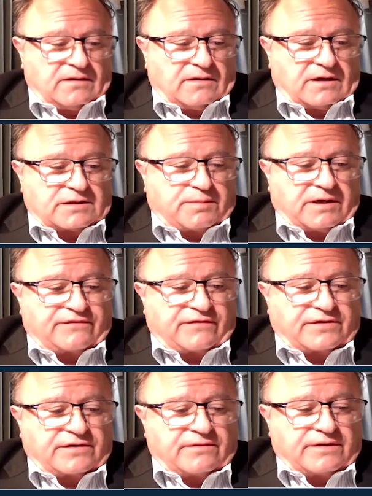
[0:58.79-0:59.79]
I suppose for
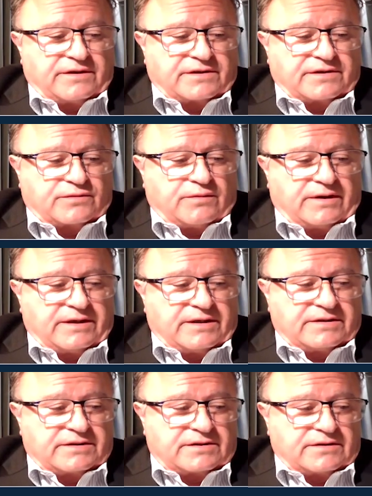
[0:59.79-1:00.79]
two reasons. One
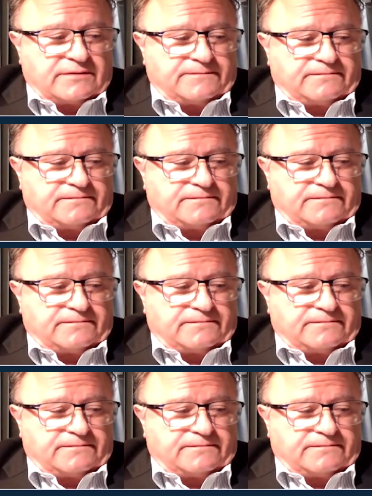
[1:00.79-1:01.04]
is